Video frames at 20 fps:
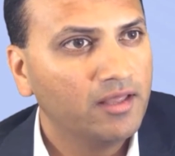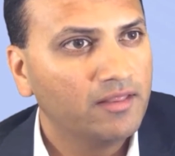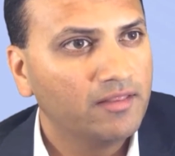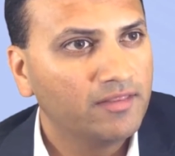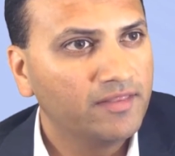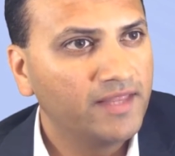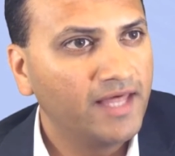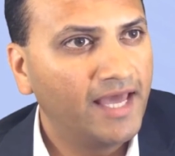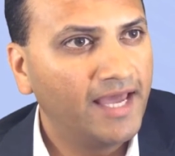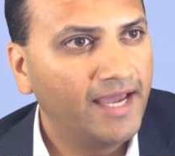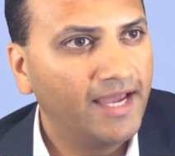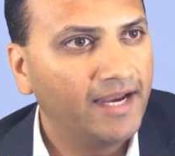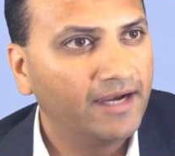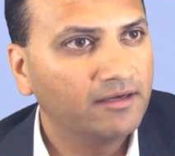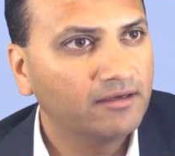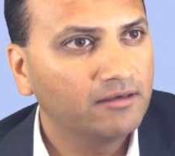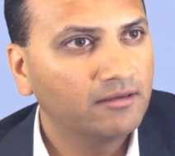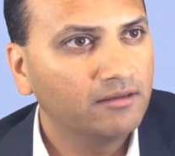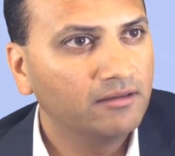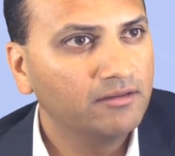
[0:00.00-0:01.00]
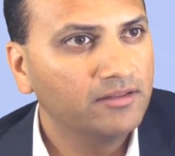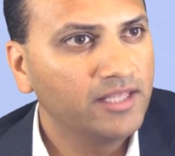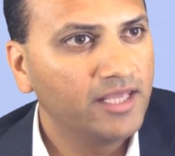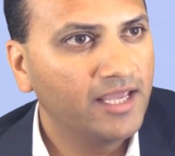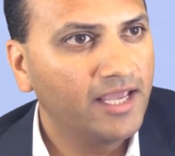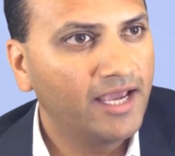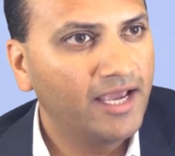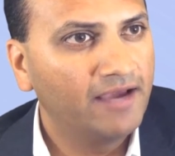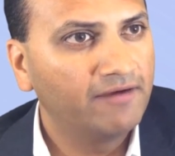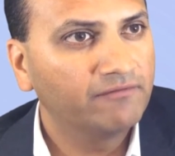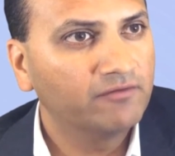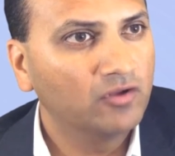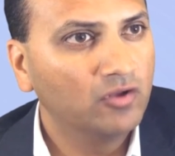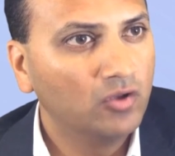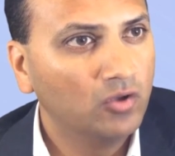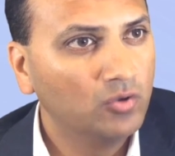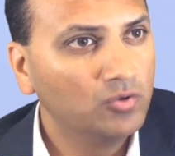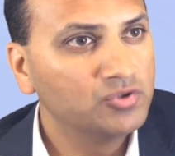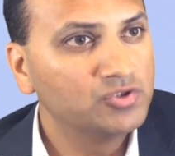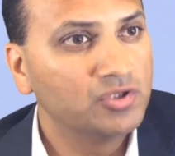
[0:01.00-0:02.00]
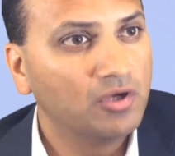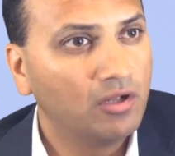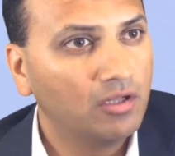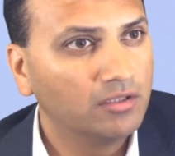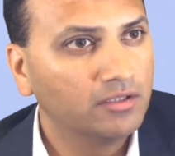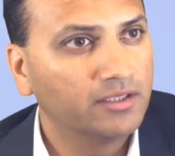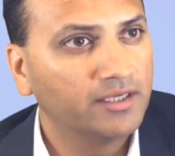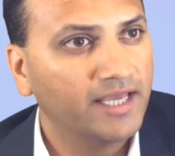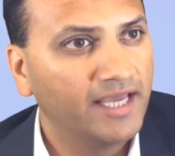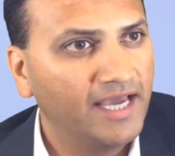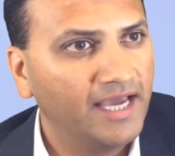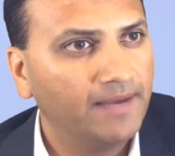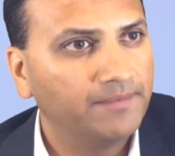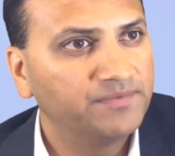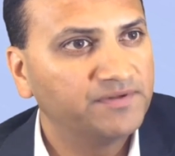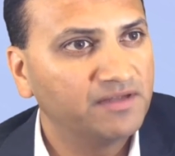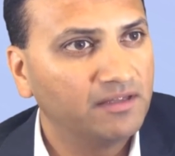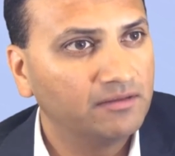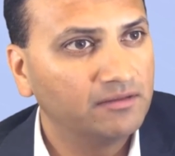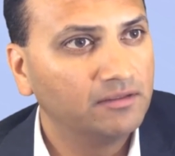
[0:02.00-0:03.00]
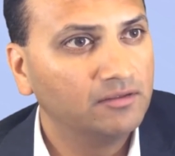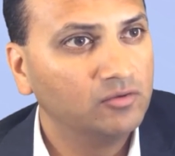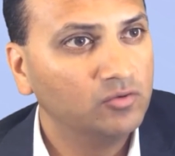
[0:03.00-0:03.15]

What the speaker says: that they have closed all the gaps and the